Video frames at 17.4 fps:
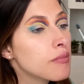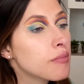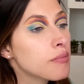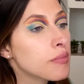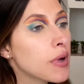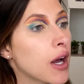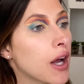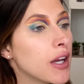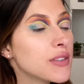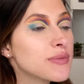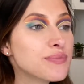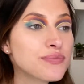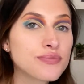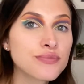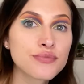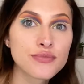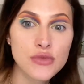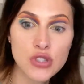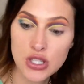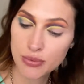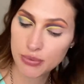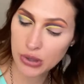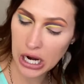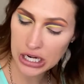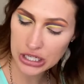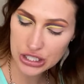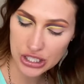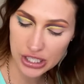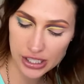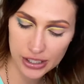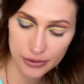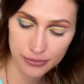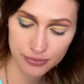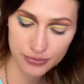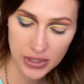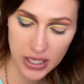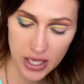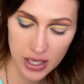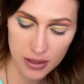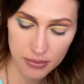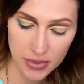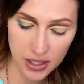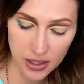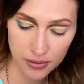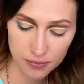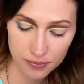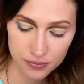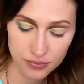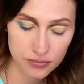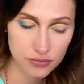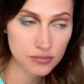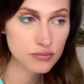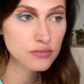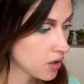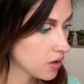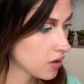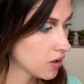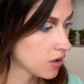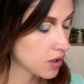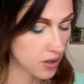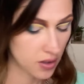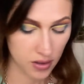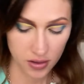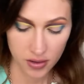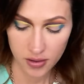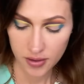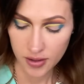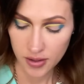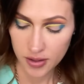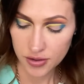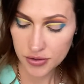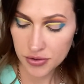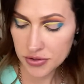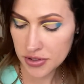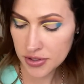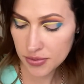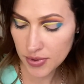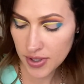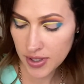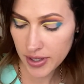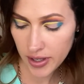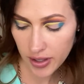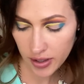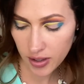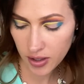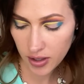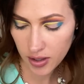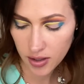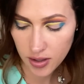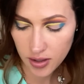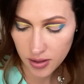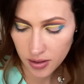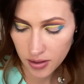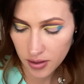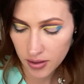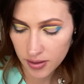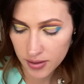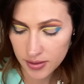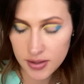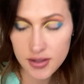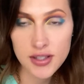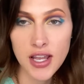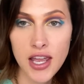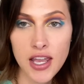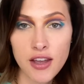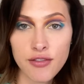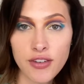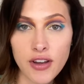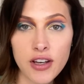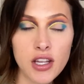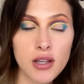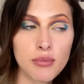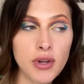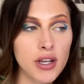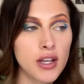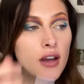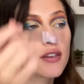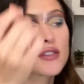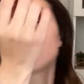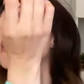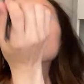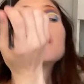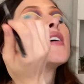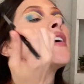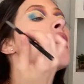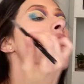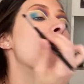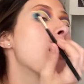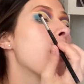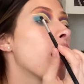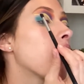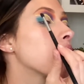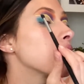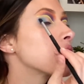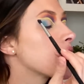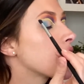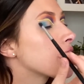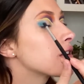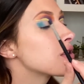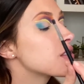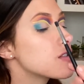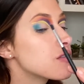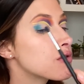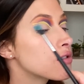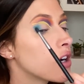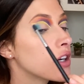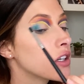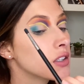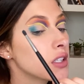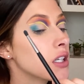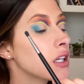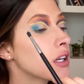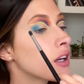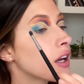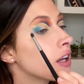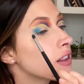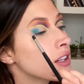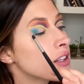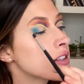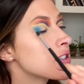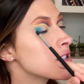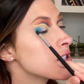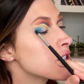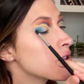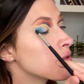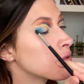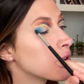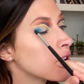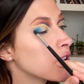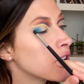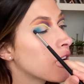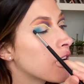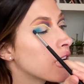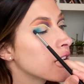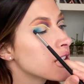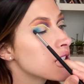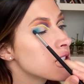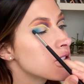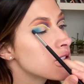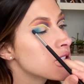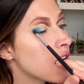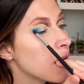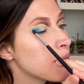But depression hit me. So I just wanted to say, if anybody else out there is struggling, I think this is a really hard time,